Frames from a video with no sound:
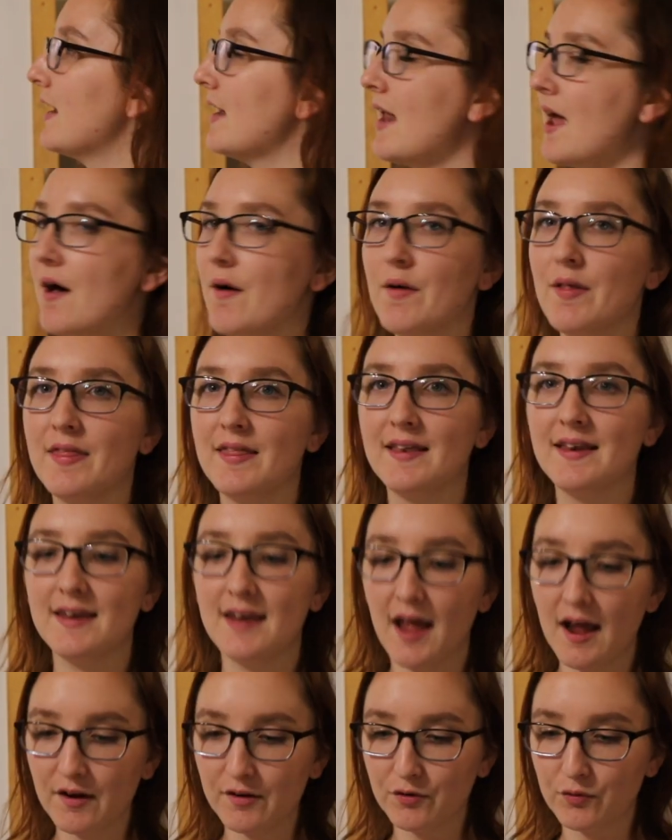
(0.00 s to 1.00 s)
Now the
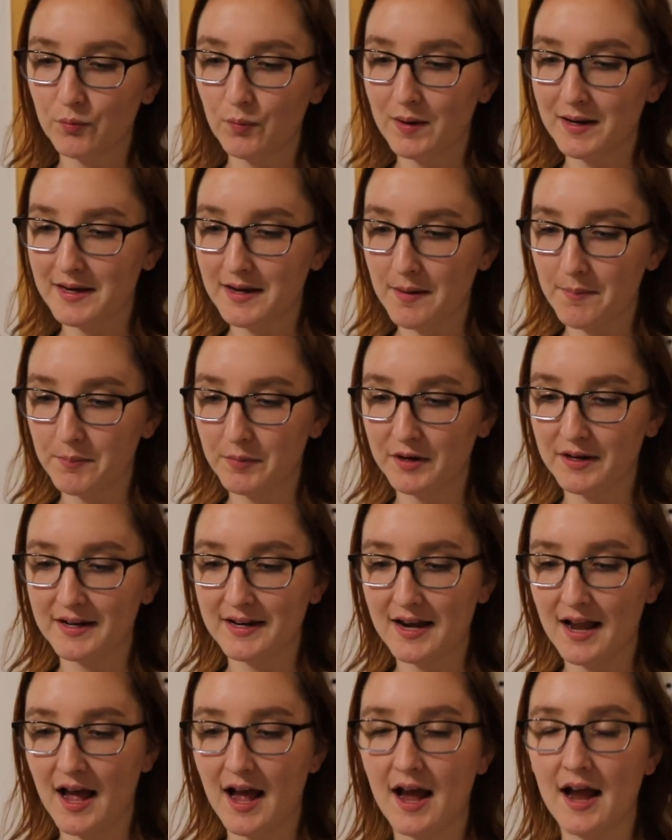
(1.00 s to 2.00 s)
next one, number
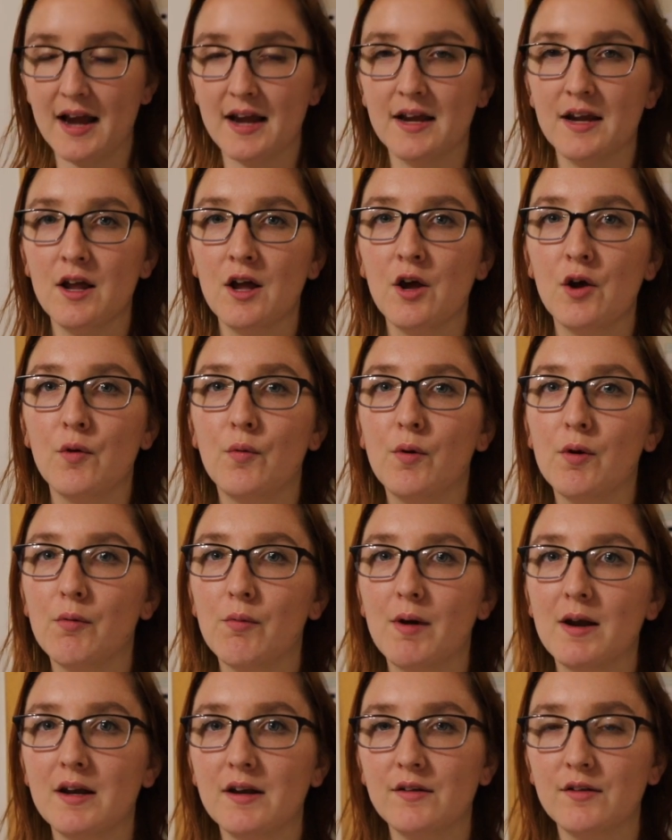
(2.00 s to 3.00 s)
9, we
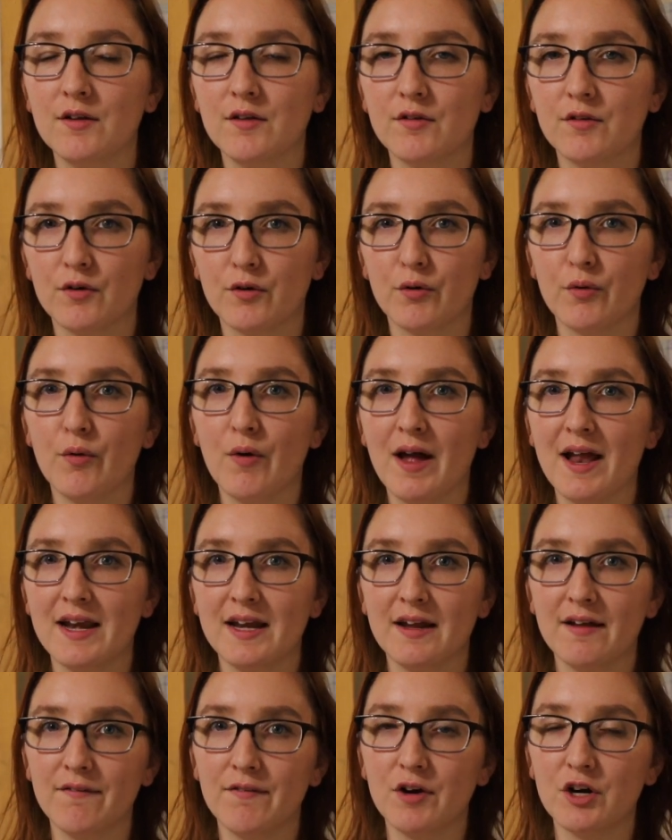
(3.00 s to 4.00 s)
wanted to circle
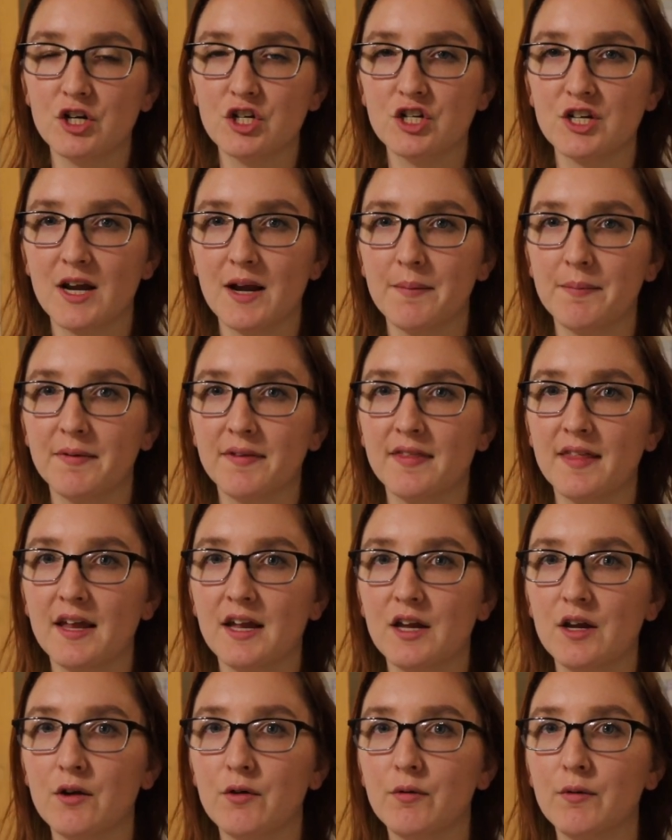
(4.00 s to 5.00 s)
any of our shapes
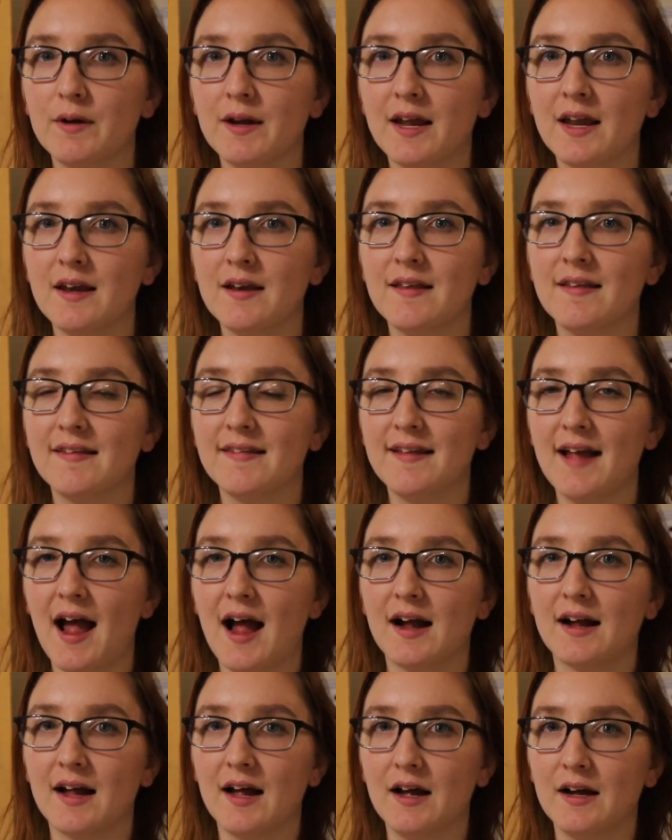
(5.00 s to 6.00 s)
that you can
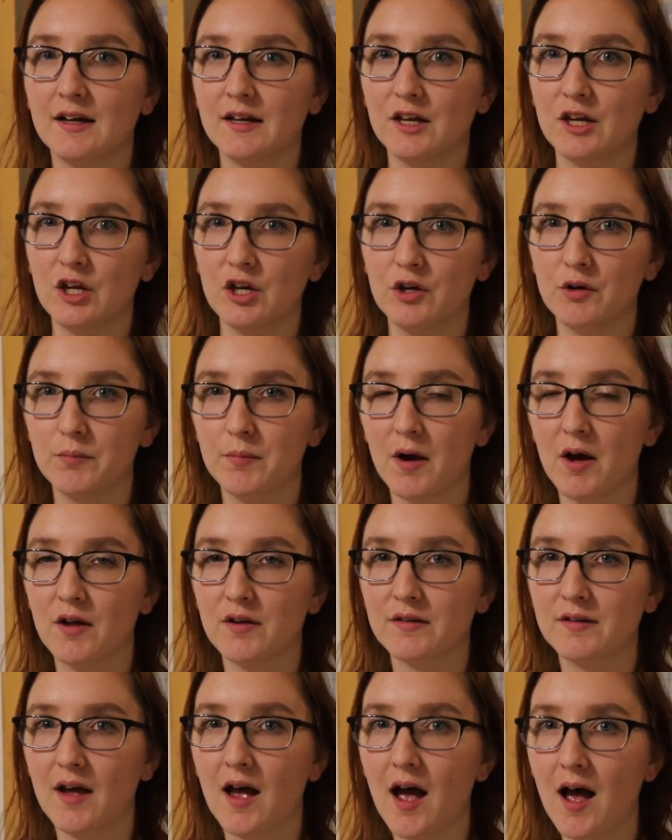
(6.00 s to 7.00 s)
stack a cube
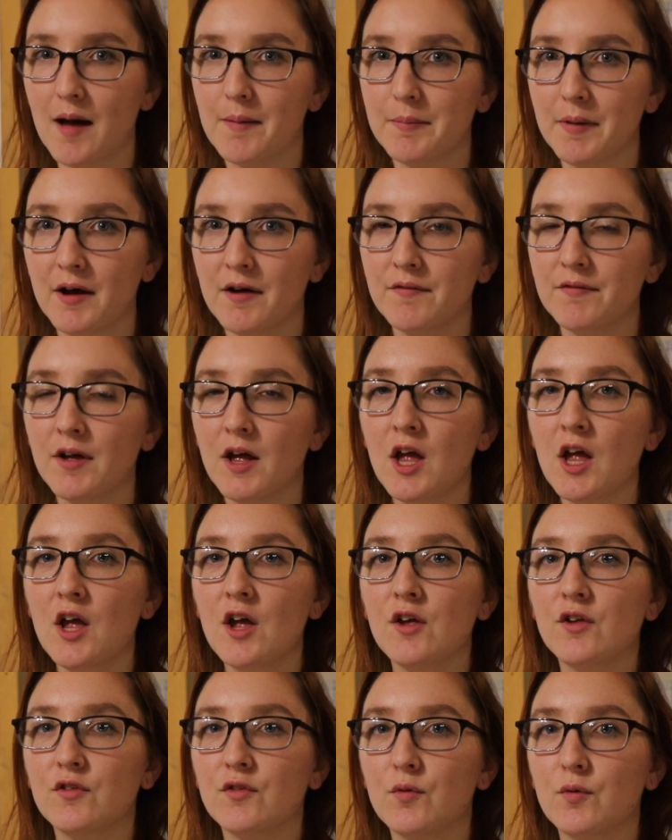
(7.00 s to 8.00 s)
on top of.
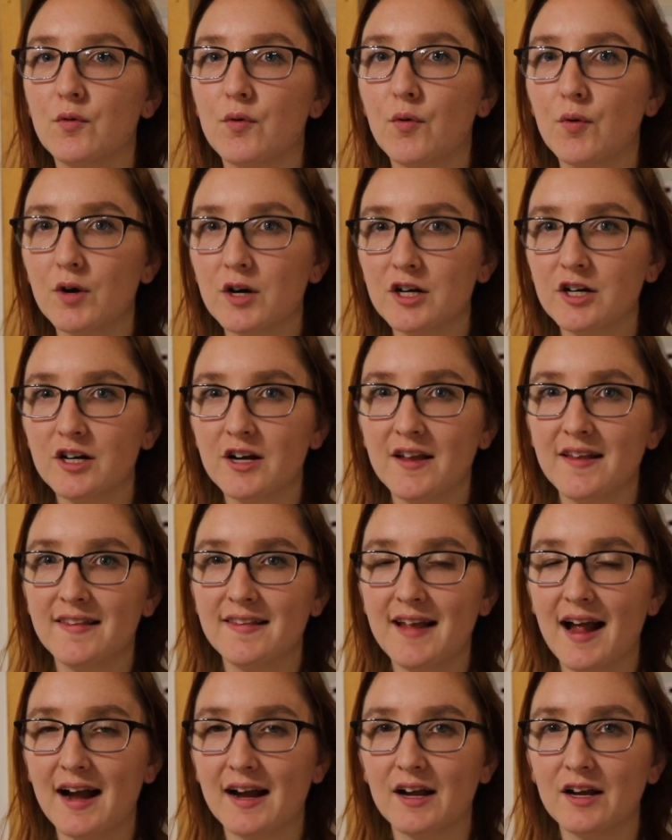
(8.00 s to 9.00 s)
So in order to
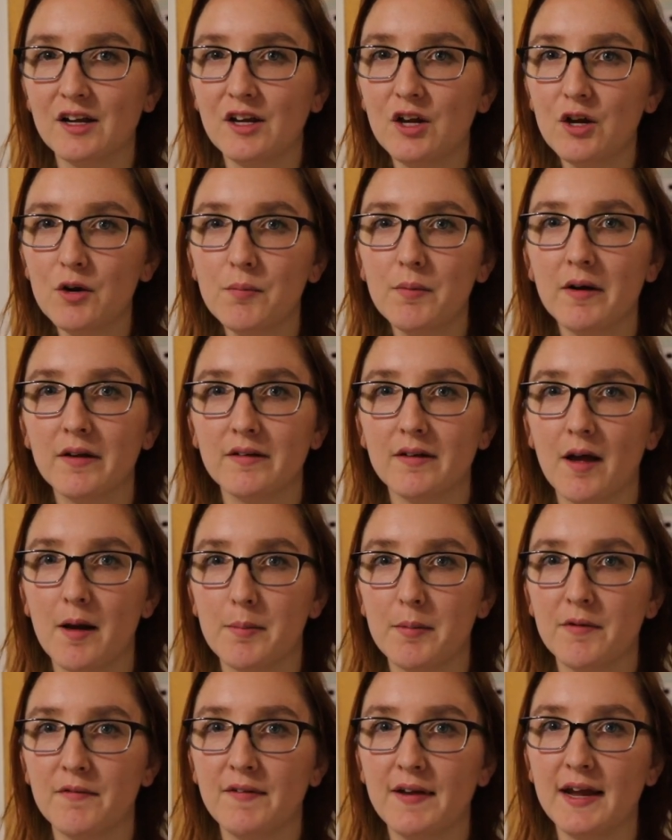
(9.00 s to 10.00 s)
stack a cube on
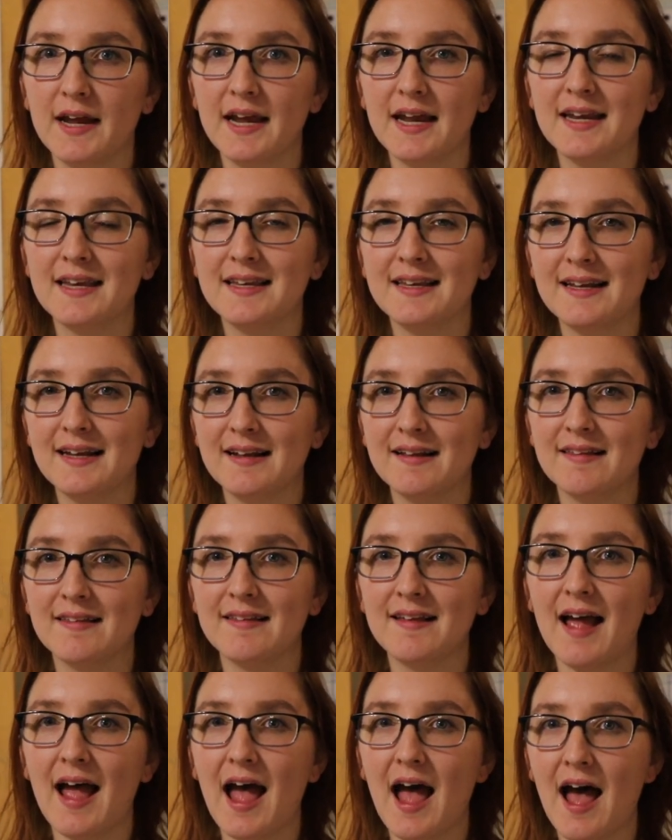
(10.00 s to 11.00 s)
top of it, it
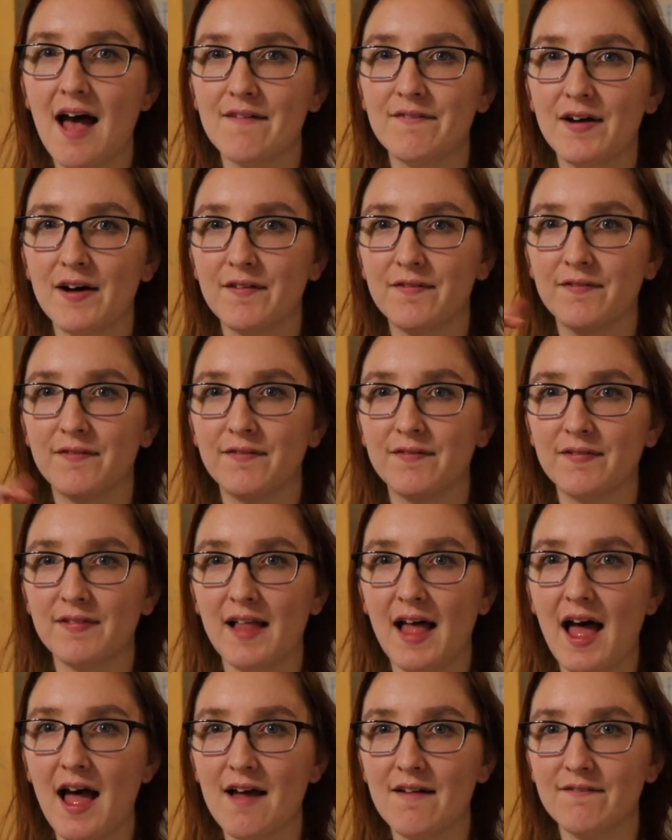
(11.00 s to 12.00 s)
needs to have a
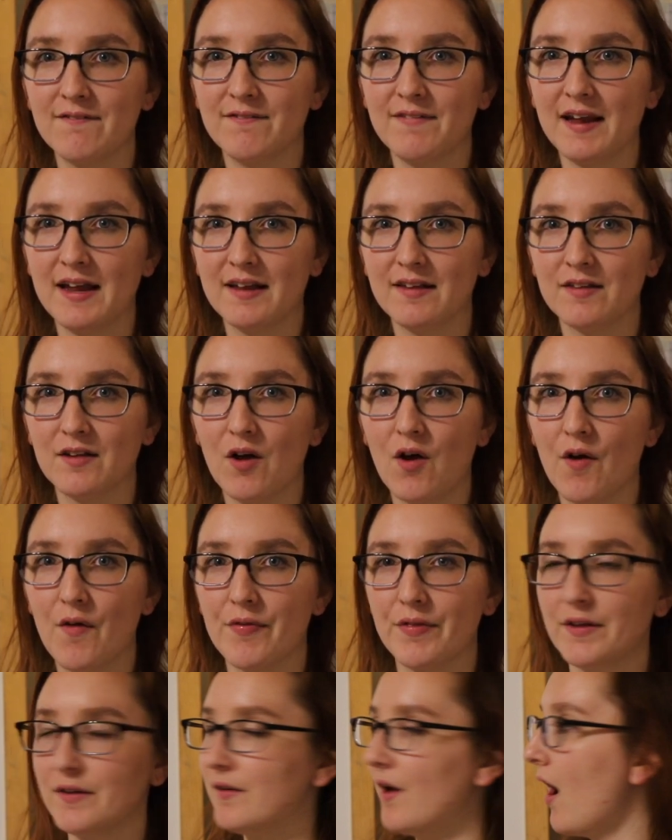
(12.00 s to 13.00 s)
flat face
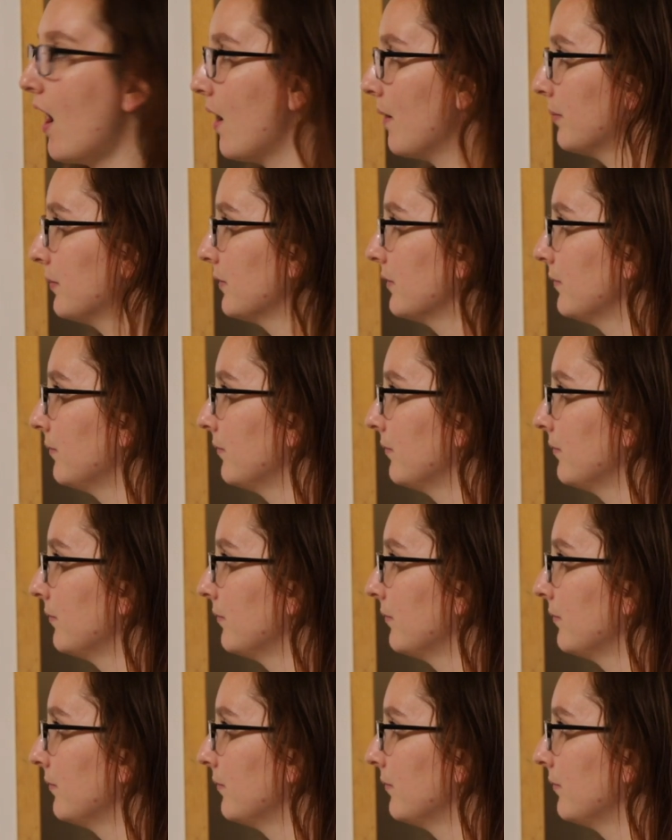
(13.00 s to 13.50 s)
on the top.